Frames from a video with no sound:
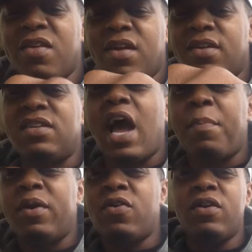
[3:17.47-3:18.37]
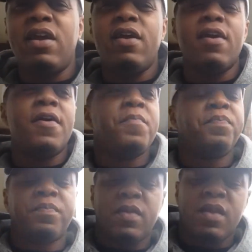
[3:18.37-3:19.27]
uh, topping on here,
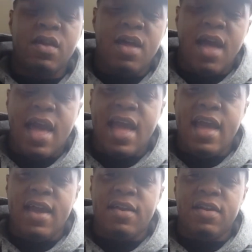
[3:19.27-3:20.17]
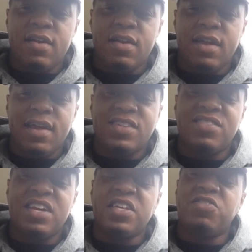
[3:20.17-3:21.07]
and
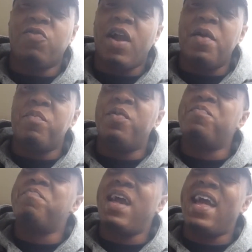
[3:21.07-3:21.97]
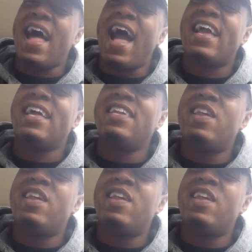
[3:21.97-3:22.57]
it's it's great. But man, I can